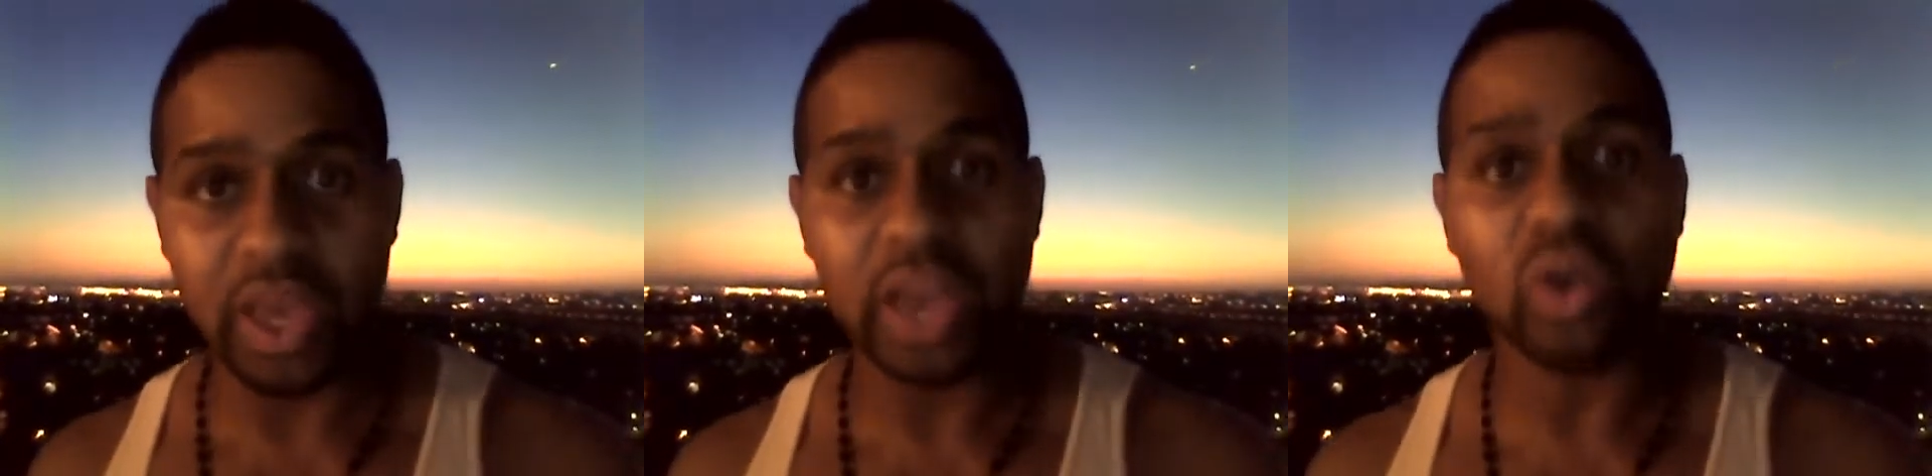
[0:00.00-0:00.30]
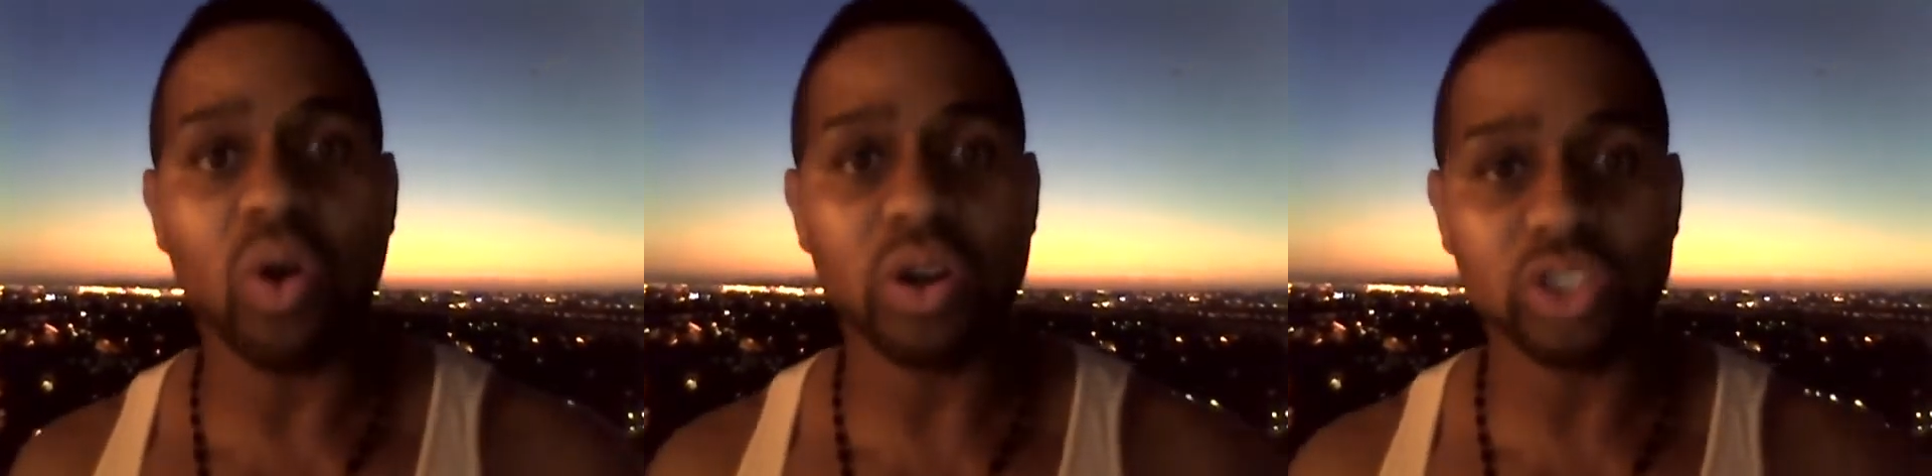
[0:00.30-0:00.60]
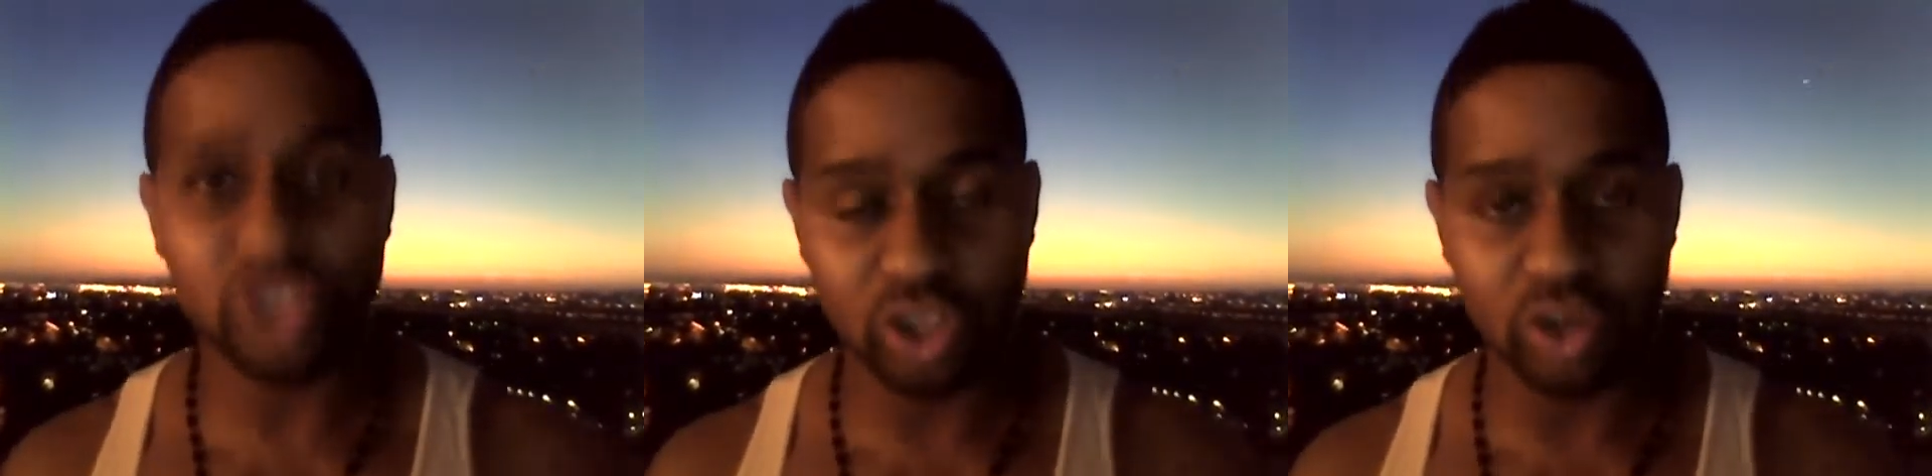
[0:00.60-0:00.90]
in order
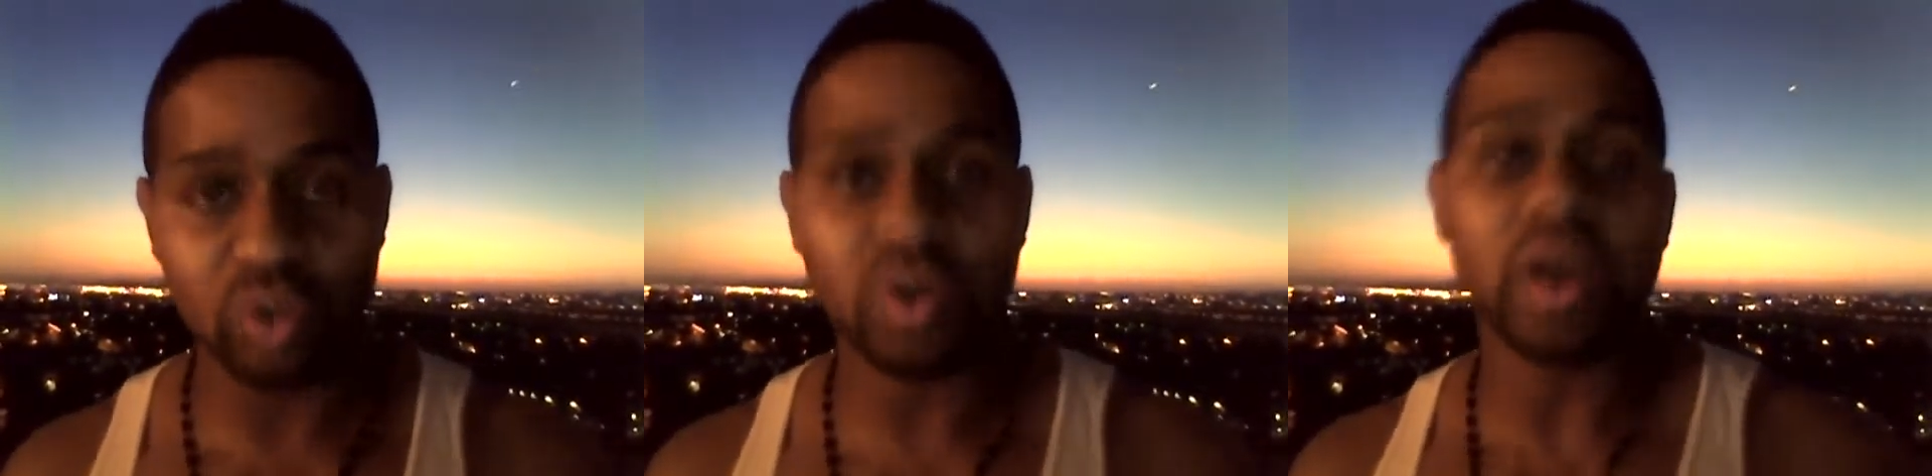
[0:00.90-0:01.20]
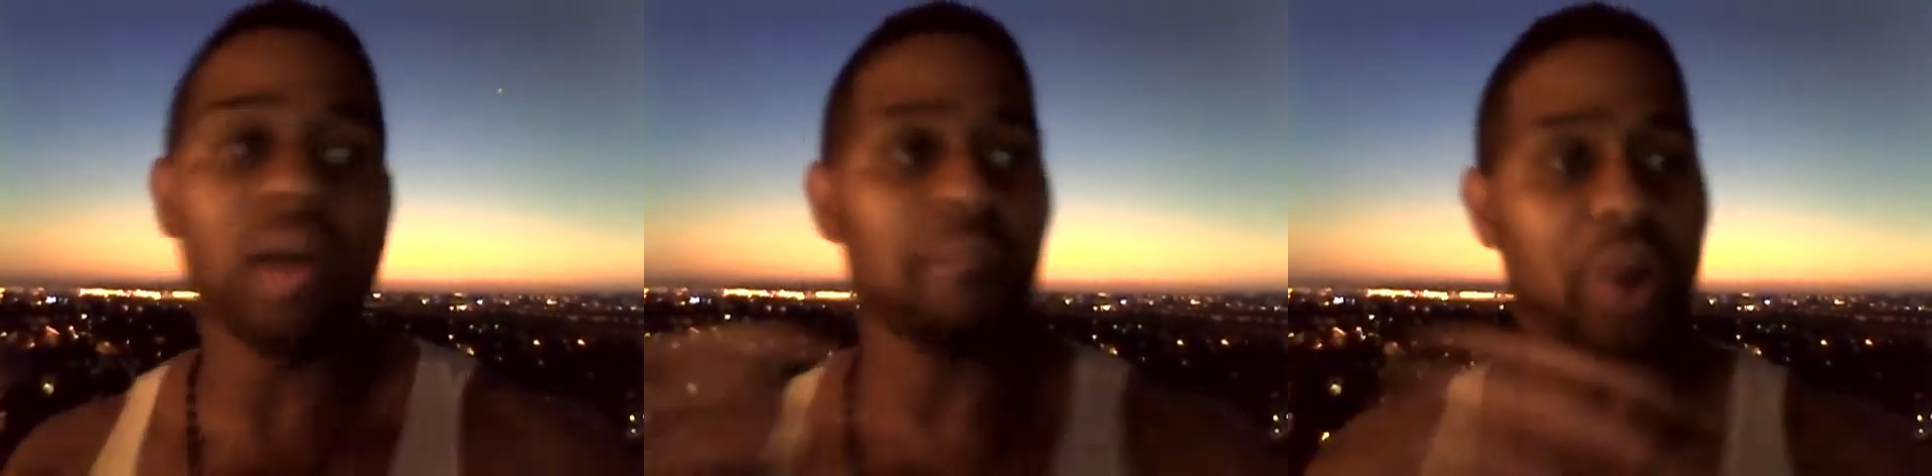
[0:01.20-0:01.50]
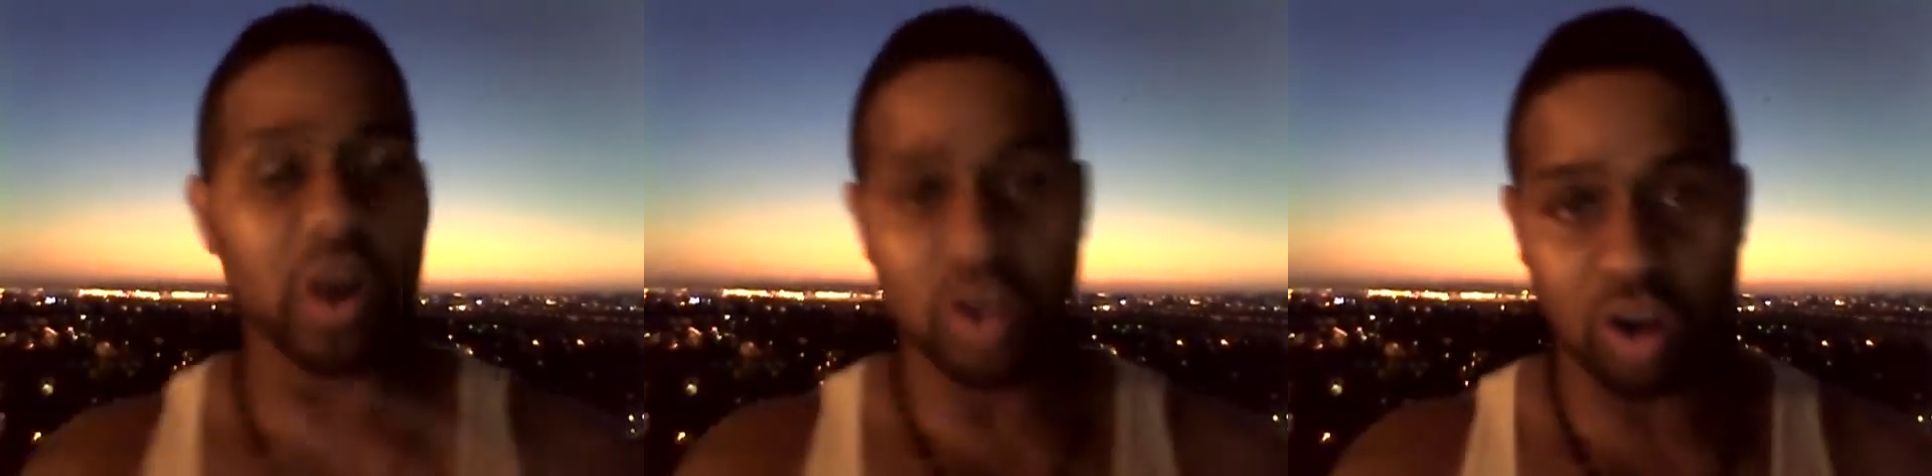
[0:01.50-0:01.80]
to
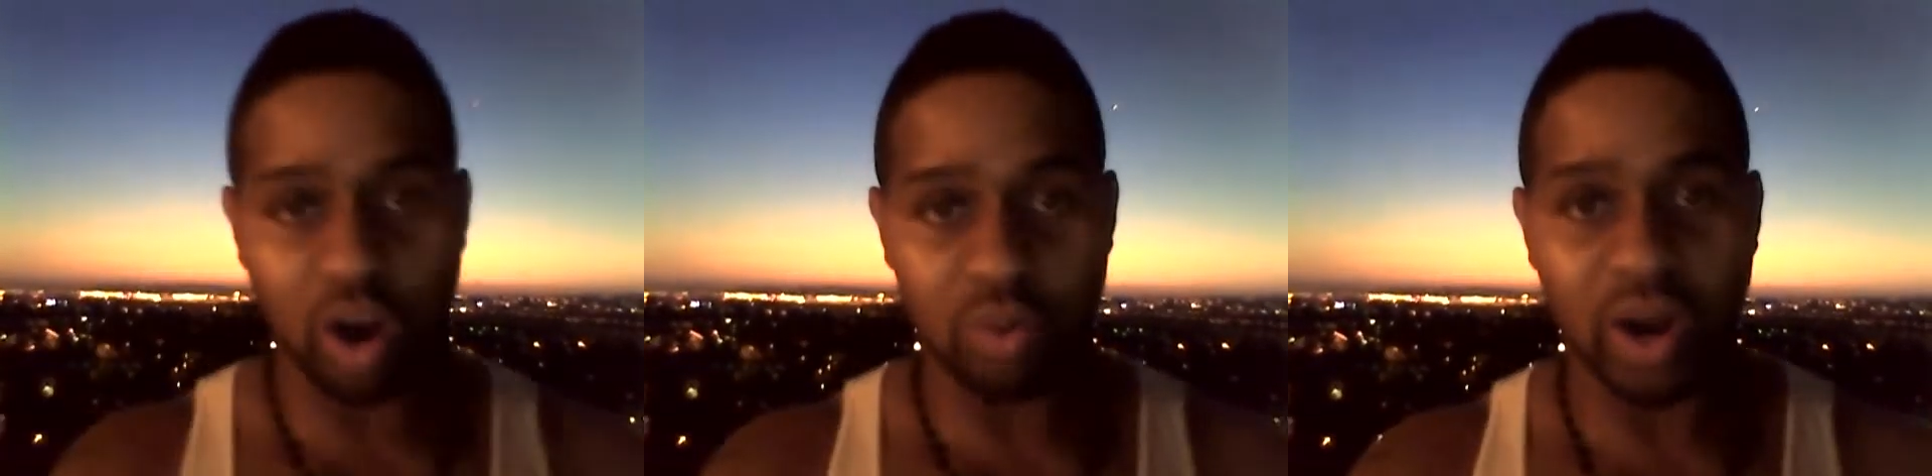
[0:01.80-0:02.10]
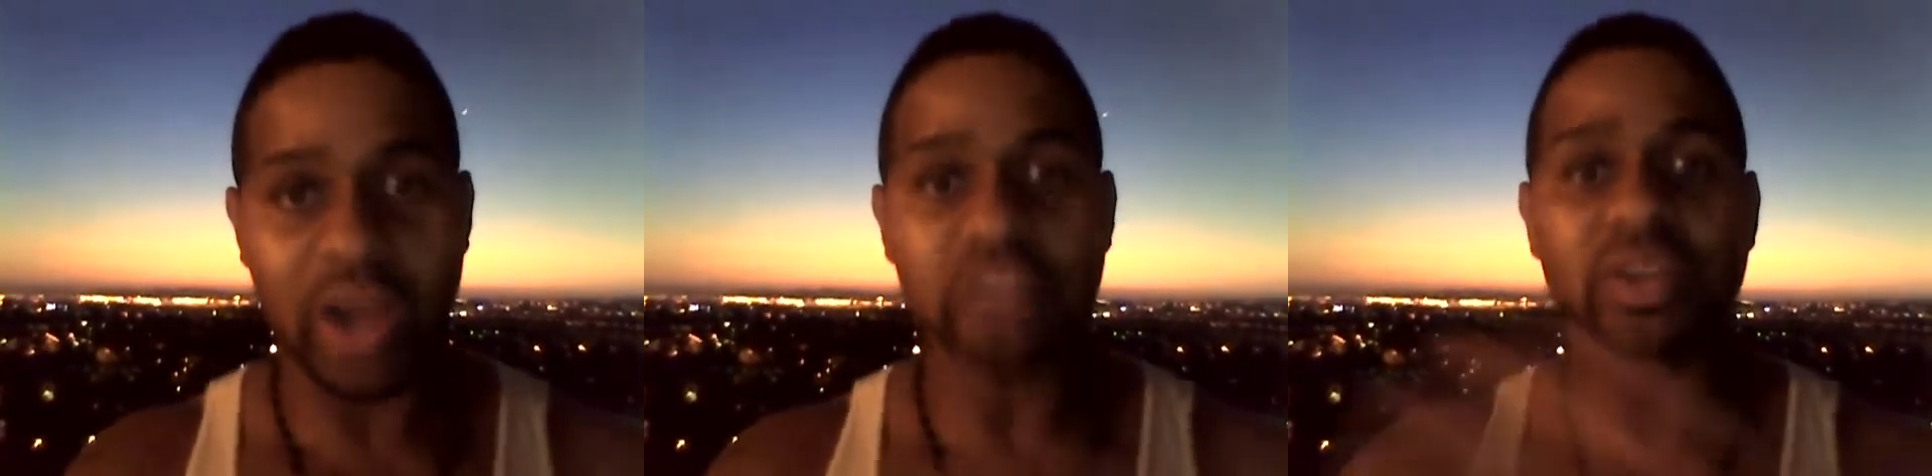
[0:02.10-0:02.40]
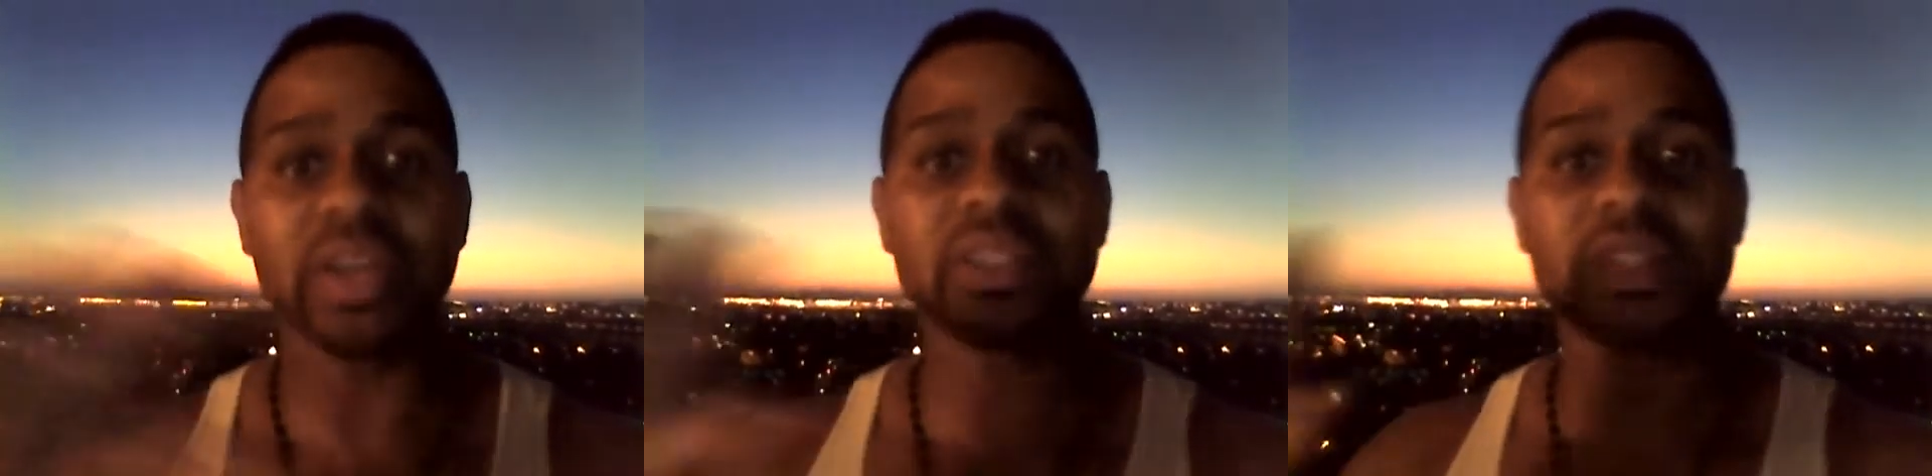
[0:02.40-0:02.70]
burn
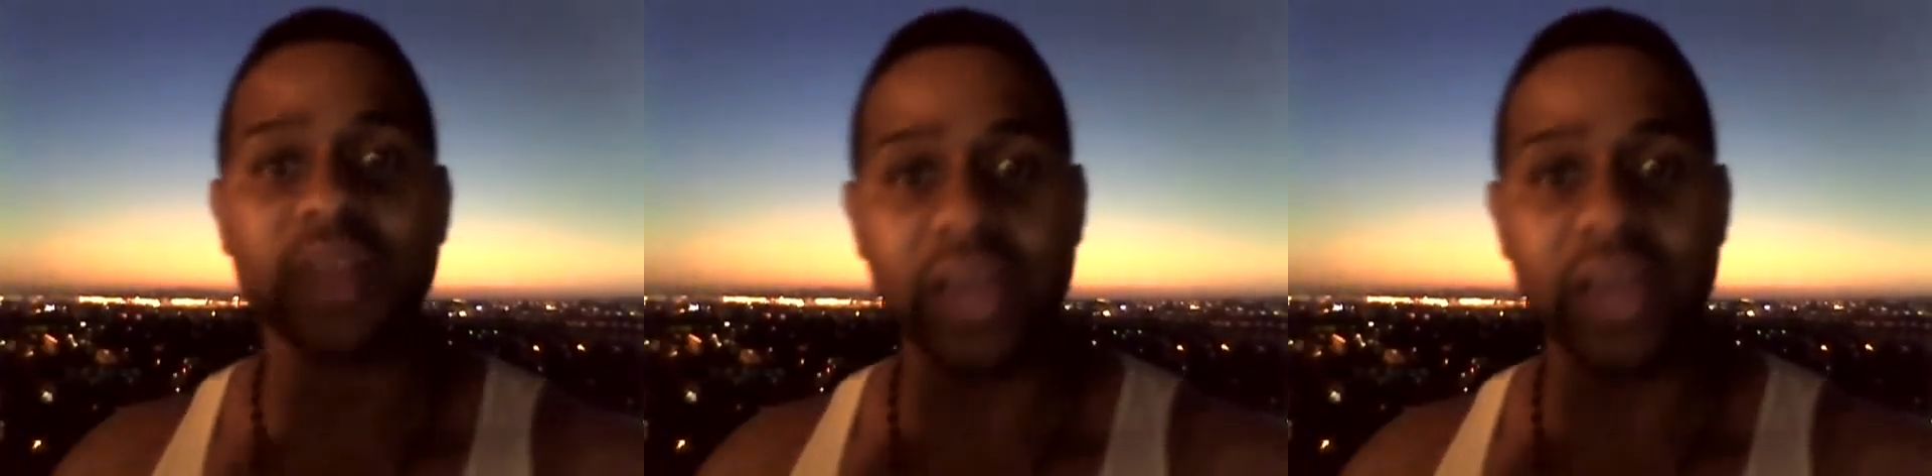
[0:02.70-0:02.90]
carbohydrates